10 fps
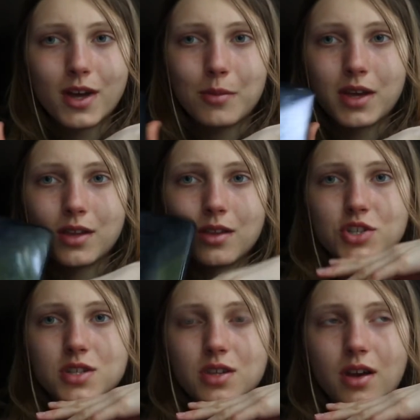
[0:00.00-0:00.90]
I mean,
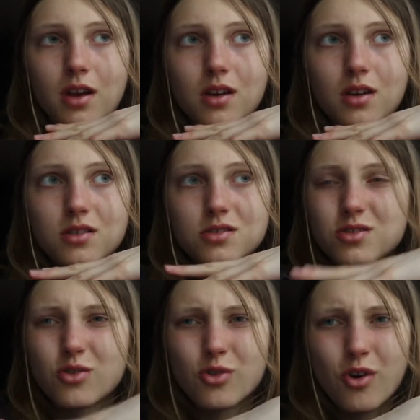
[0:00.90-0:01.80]
just like
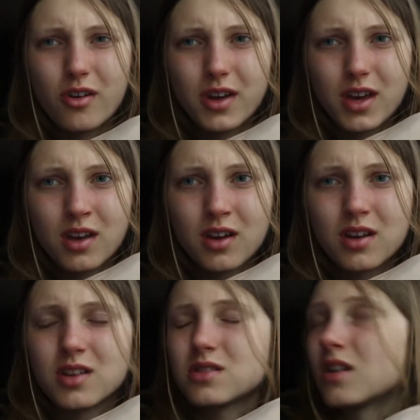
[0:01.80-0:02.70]
scrolling,
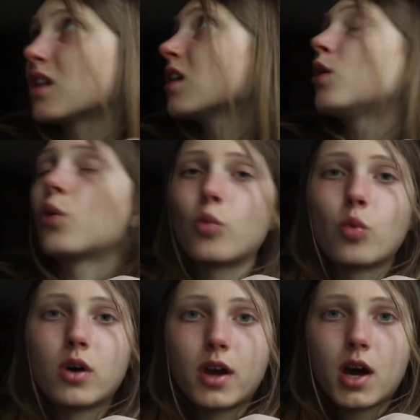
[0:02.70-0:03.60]
and it's like, oh,
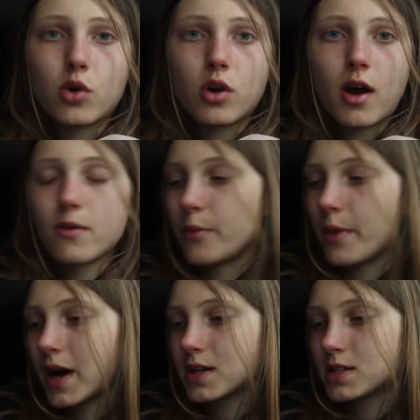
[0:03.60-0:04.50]
1 hour have
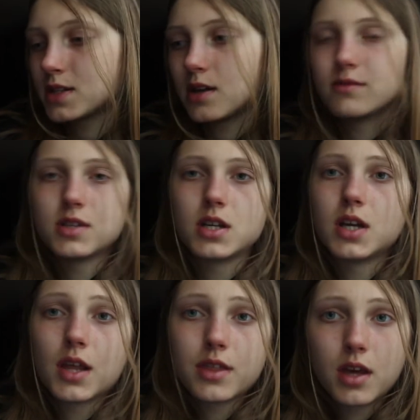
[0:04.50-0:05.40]
passed, I've done
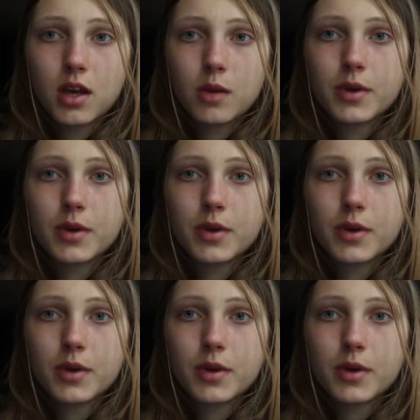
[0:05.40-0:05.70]
nothing.